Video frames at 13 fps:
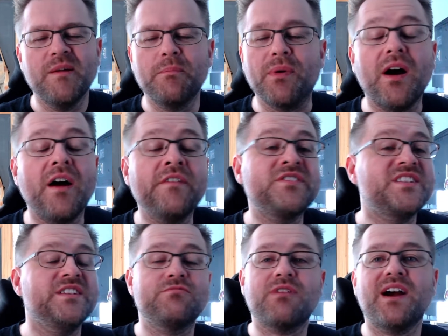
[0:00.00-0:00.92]
But
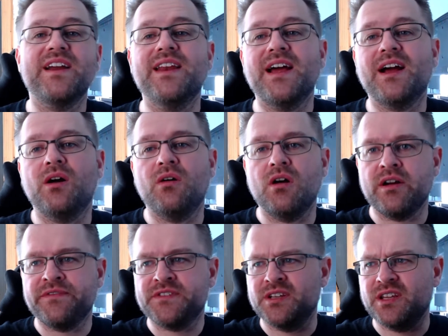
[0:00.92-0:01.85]
obviously right now
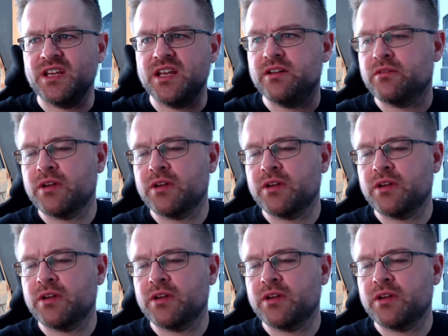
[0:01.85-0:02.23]
after the